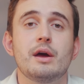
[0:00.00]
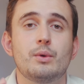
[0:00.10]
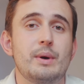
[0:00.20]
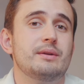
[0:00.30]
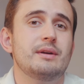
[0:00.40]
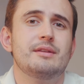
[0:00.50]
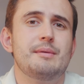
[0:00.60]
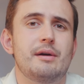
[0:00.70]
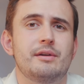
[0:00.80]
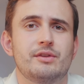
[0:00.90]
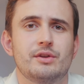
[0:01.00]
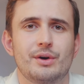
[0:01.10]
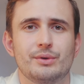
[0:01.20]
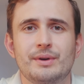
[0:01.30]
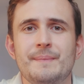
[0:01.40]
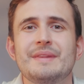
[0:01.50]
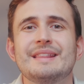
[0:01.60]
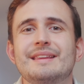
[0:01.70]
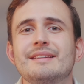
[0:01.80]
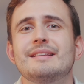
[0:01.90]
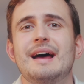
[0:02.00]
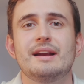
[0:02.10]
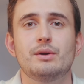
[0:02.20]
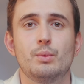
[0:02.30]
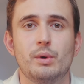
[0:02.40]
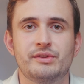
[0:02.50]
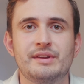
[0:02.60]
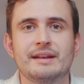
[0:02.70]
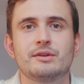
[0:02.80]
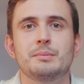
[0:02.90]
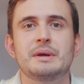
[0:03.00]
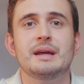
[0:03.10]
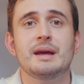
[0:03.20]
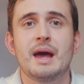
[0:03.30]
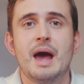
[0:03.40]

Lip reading: Quick transparency note, this light was sent to me